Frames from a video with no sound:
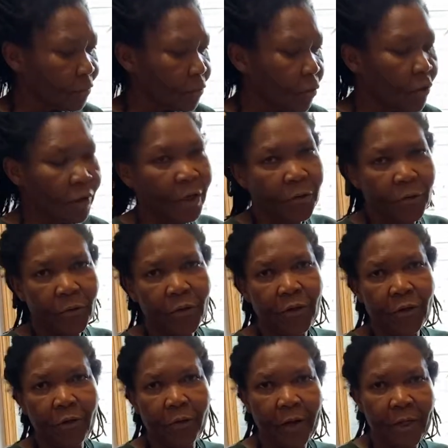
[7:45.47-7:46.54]
undercook
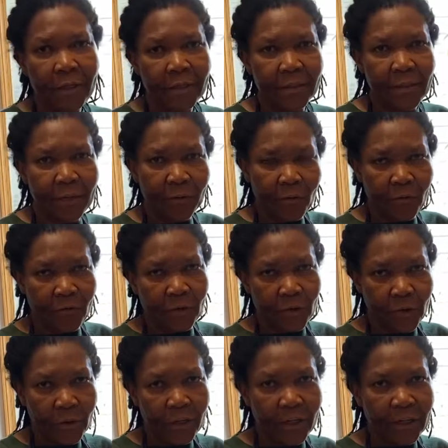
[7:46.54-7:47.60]
your rice than
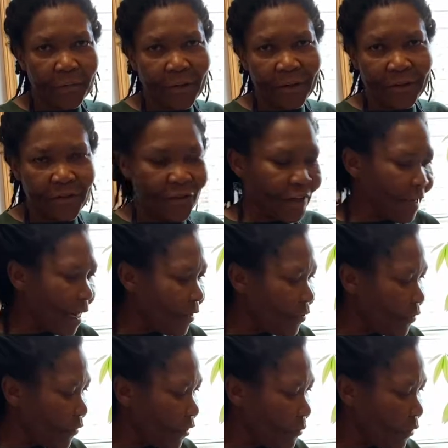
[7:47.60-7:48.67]
overcook it because you can't do
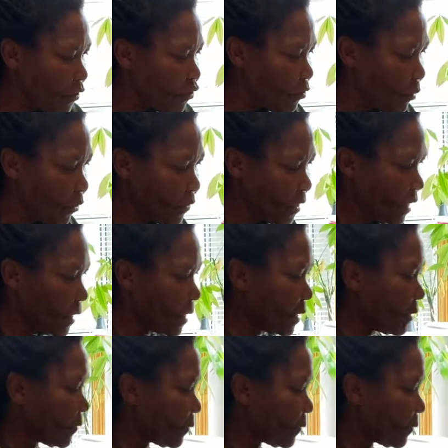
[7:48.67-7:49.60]
very much about it.